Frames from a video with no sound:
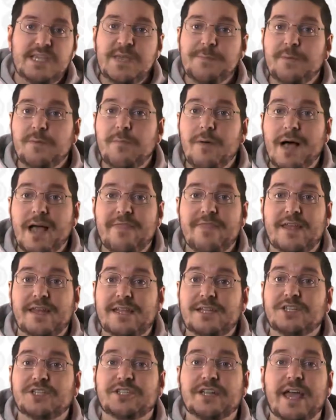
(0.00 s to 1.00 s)
Keep in mind that
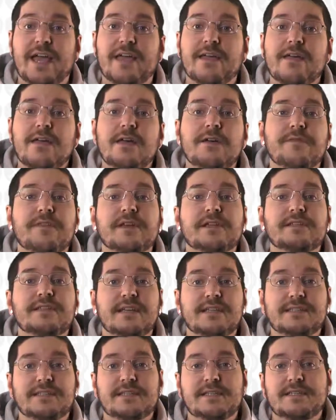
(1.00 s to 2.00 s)
each day, the
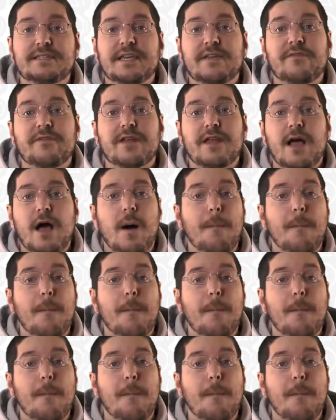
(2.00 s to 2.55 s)
contestant is given